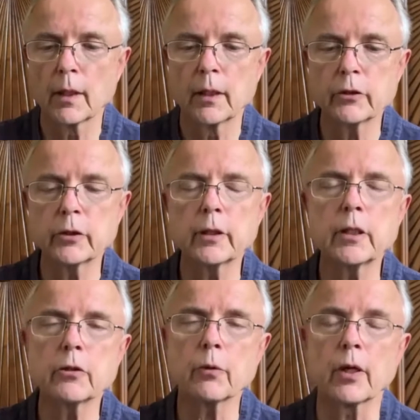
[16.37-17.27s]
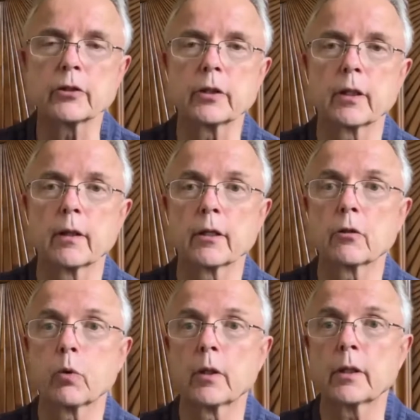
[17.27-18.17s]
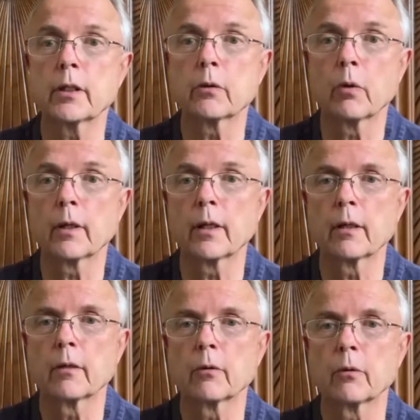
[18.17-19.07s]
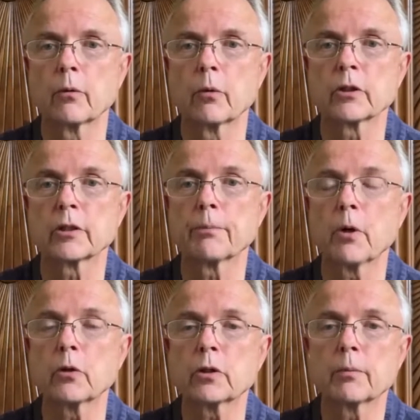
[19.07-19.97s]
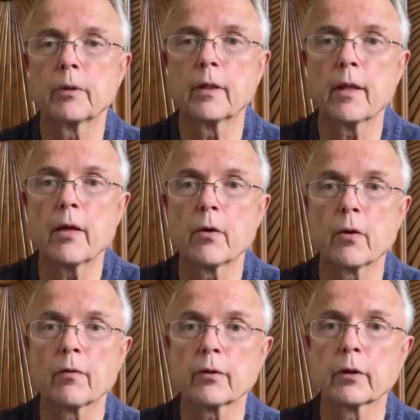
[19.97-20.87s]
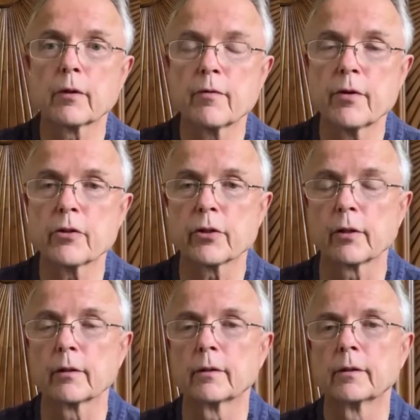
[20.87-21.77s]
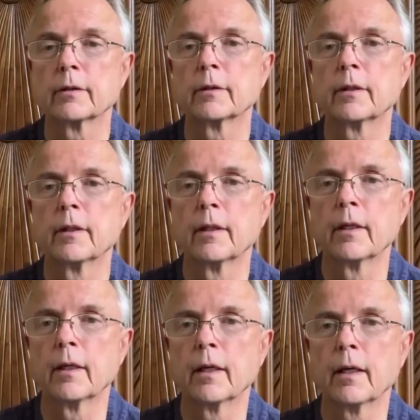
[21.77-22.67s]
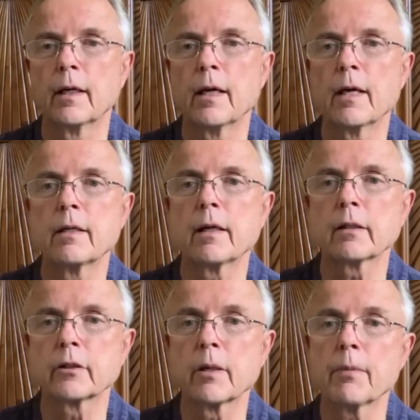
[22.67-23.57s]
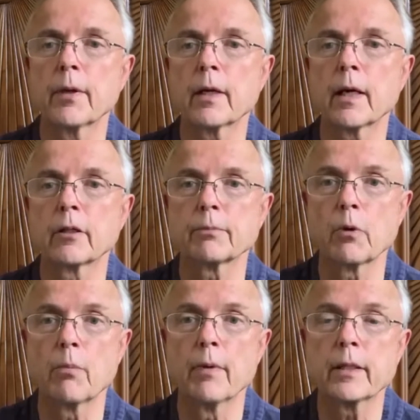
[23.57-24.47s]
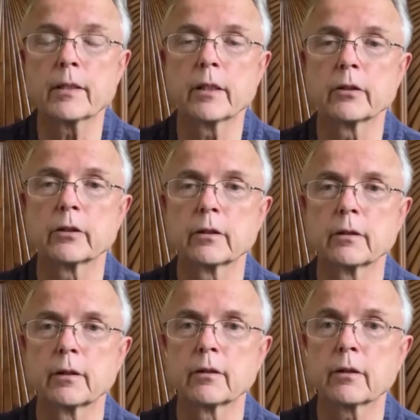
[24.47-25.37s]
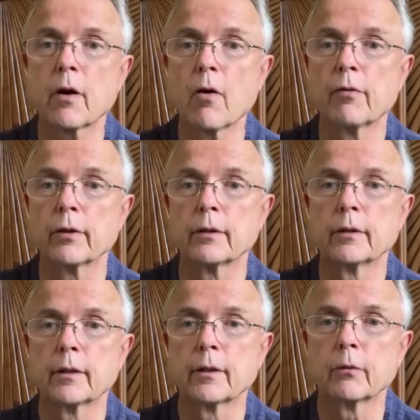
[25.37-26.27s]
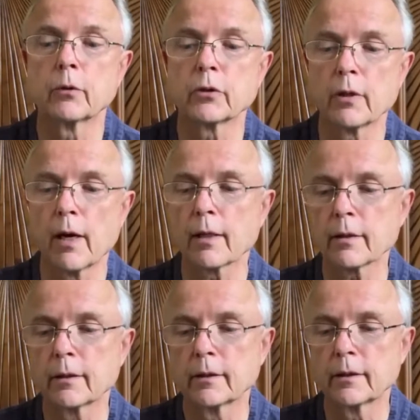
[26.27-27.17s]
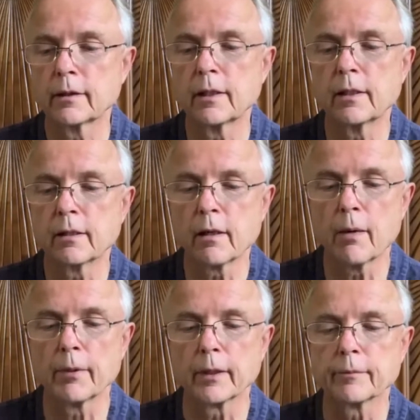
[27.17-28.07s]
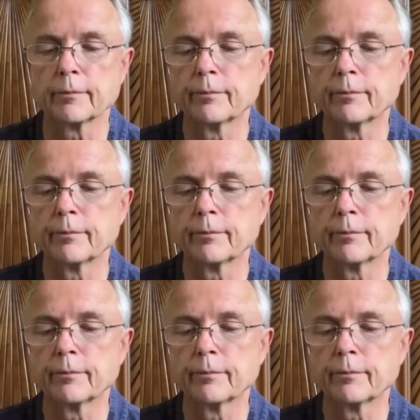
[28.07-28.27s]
Isn't it interesting that 2020 was supposed to be the year of clear vision, and yet something as momentous as COVID was not seen coming?